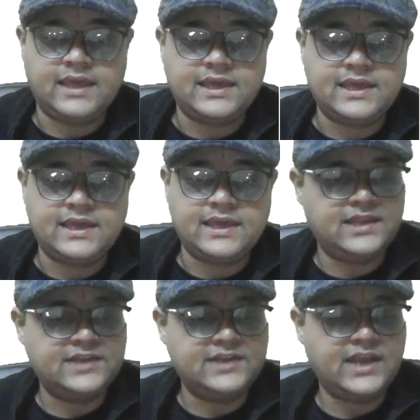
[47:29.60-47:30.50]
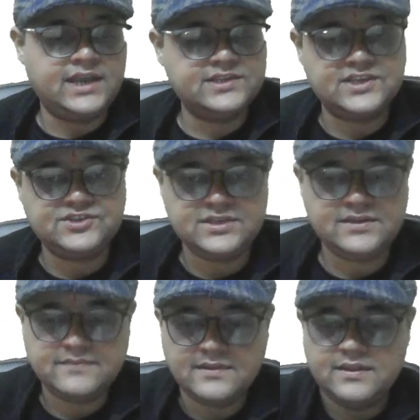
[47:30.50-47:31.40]
guess let's end the session.
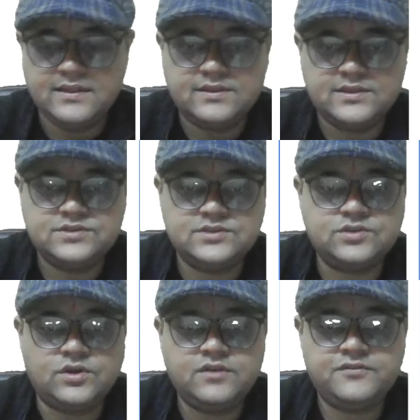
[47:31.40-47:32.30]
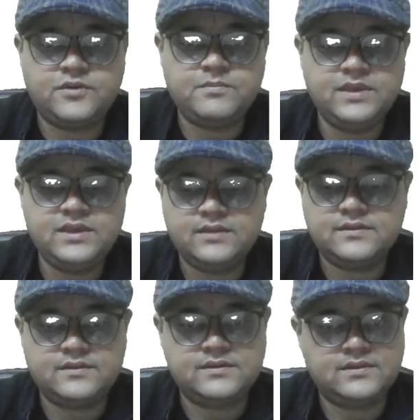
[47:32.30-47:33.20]
This is all from me
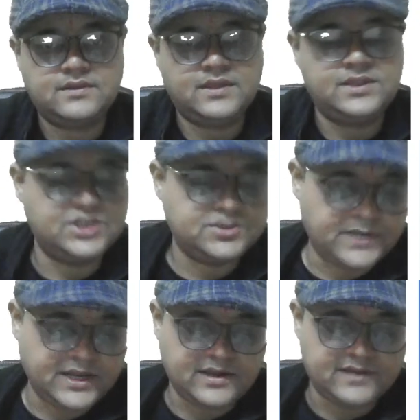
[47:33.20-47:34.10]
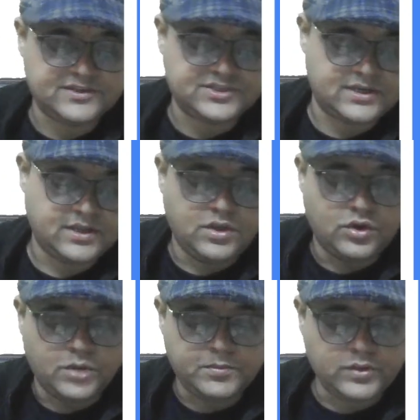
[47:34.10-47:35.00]
in this particular session.
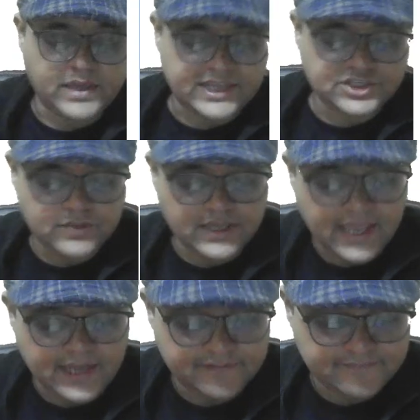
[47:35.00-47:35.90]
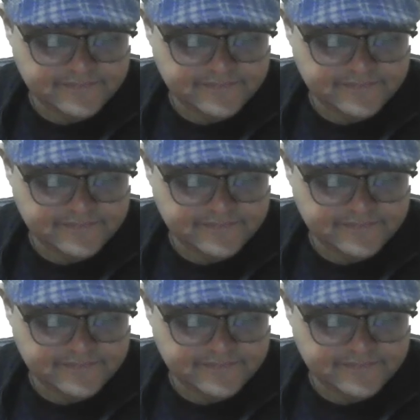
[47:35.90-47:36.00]
Hope to catch you again.